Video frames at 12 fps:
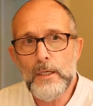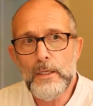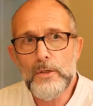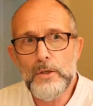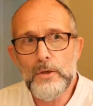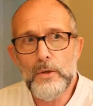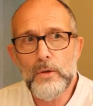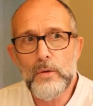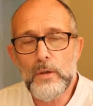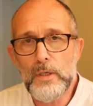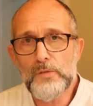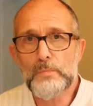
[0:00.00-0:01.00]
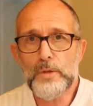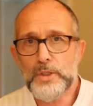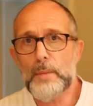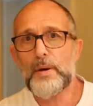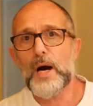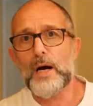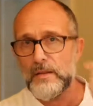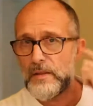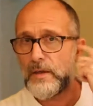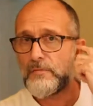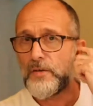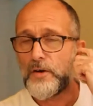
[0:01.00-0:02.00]
you're as much a part of
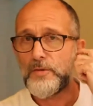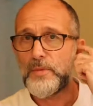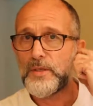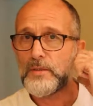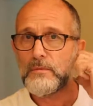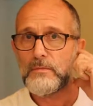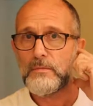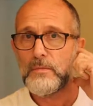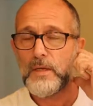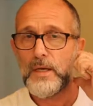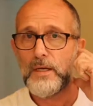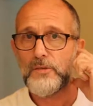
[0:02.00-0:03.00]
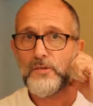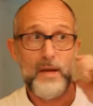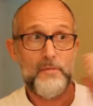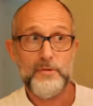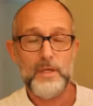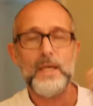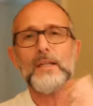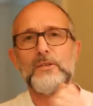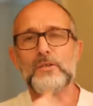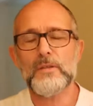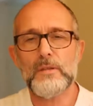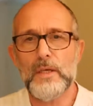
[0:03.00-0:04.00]
the environment as everything
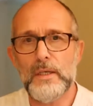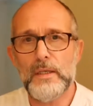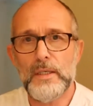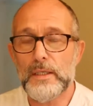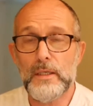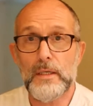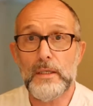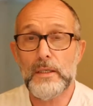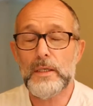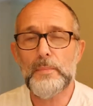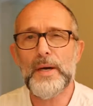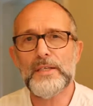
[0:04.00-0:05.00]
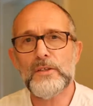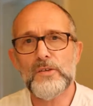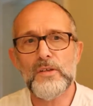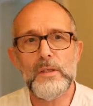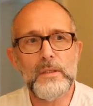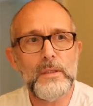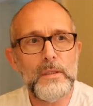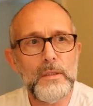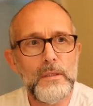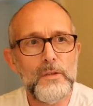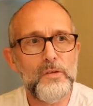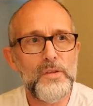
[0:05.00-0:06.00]
else, in dependency.
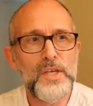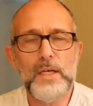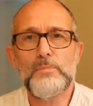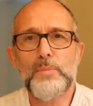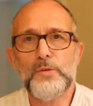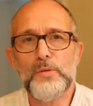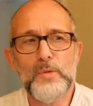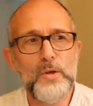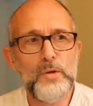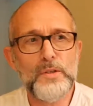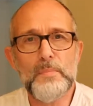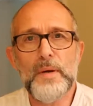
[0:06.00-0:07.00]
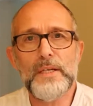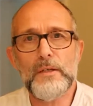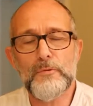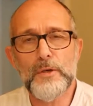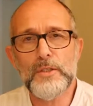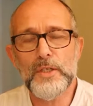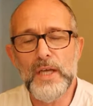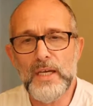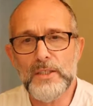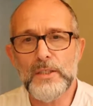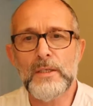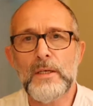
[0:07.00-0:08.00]
There's a thing in Buddhism called dependent
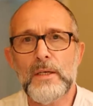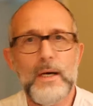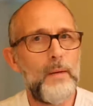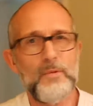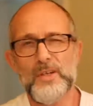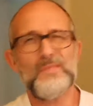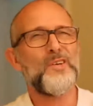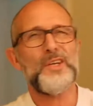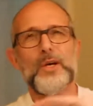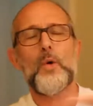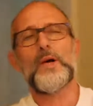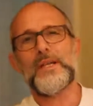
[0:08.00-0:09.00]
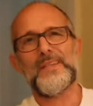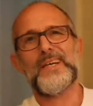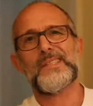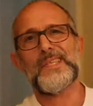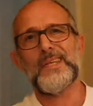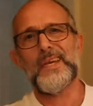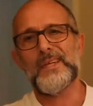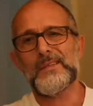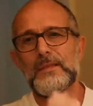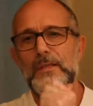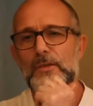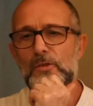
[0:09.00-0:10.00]
origination. I'm not even going to go into that today
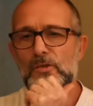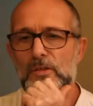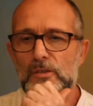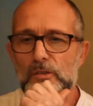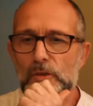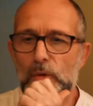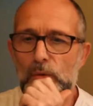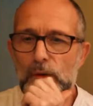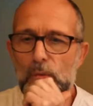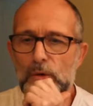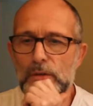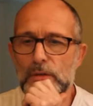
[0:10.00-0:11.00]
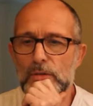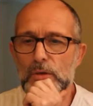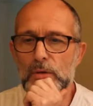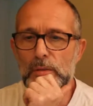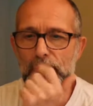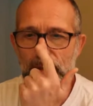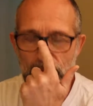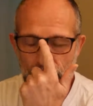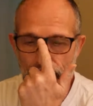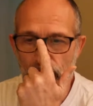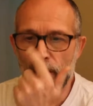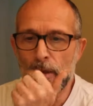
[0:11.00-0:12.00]
because that's not what I wanted to talk about.
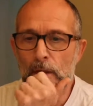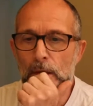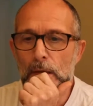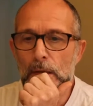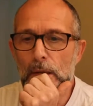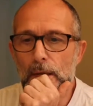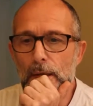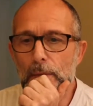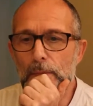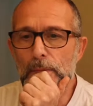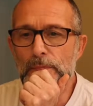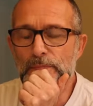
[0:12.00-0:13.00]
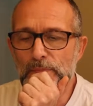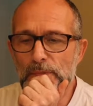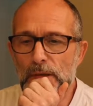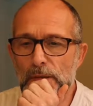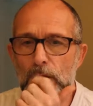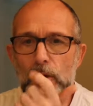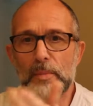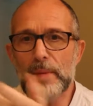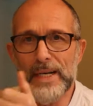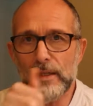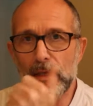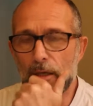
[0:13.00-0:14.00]
I'm coming
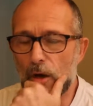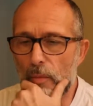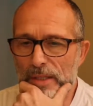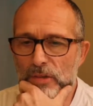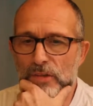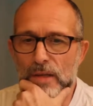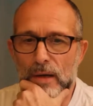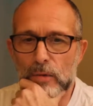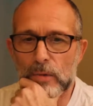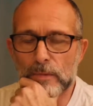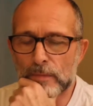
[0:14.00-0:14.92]
back to the comments now.